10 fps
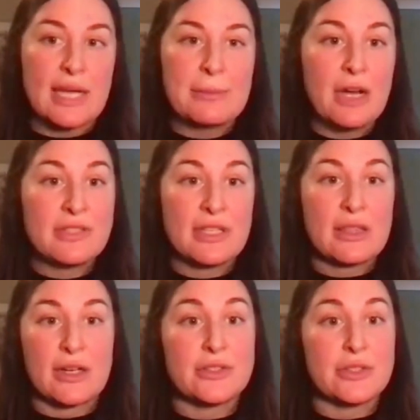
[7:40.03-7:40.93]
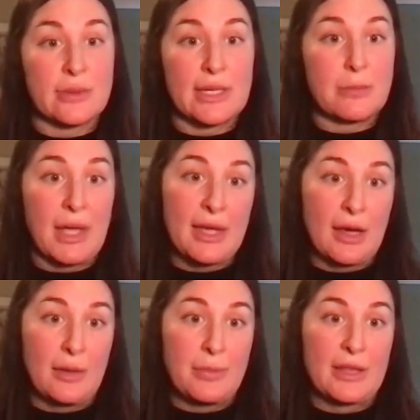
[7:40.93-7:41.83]
I'm often there doing
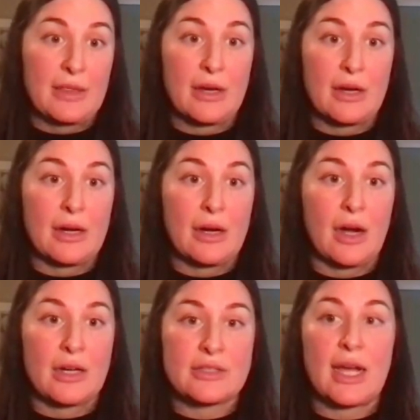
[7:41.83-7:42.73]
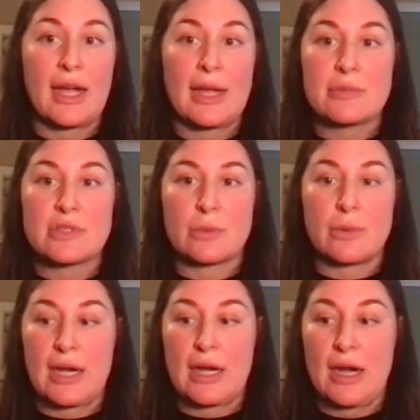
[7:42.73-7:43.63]
makeup, and there are times
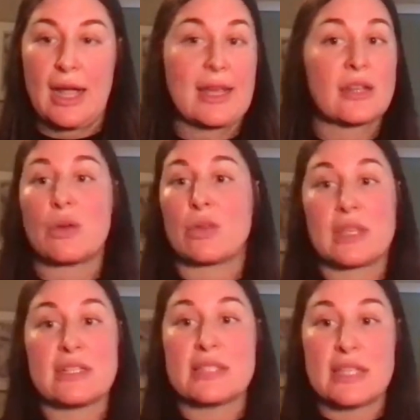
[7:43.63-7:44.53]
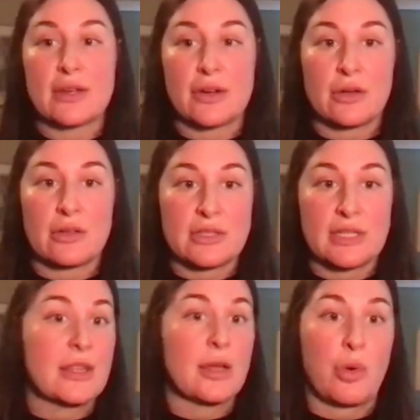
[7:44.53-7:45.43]
where I can only see the girls
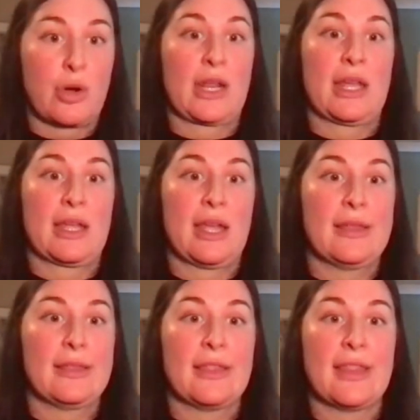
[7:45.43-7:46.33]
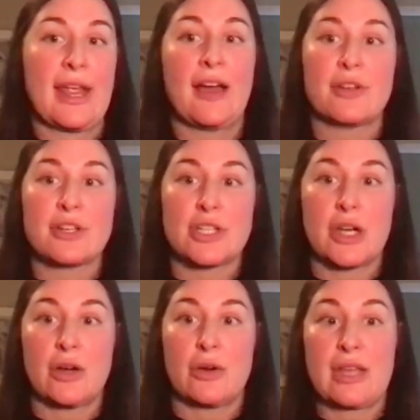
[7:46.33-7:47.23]
in the morning and then they have a
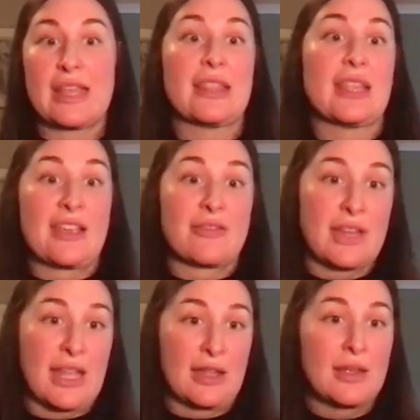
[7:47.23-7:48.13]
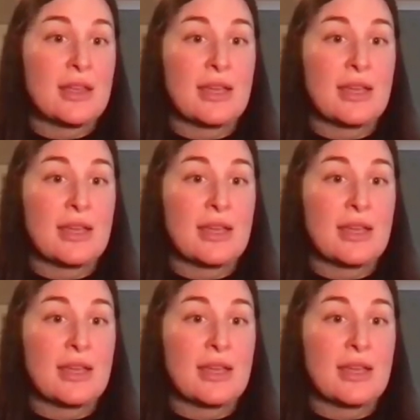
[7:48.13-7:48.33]
show in the evening.